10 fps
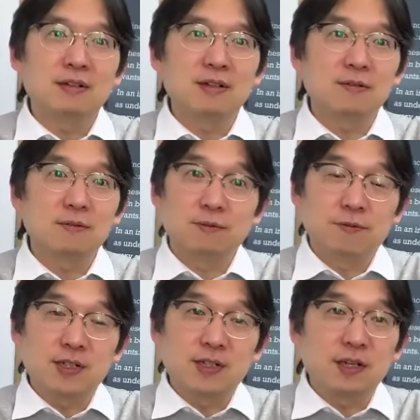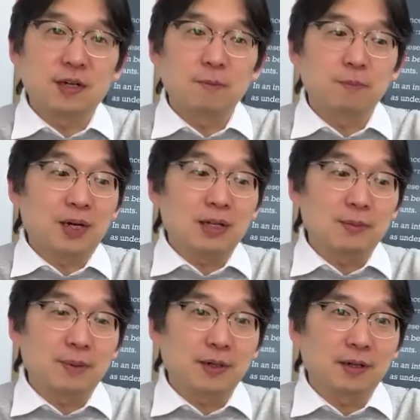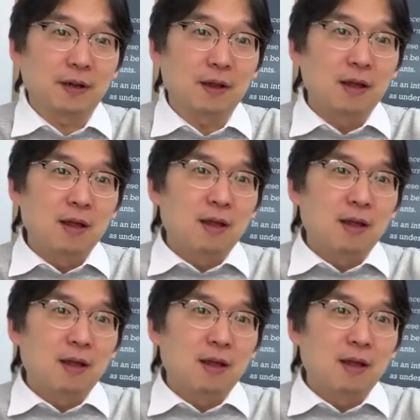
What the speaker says: in the fixed income bond market,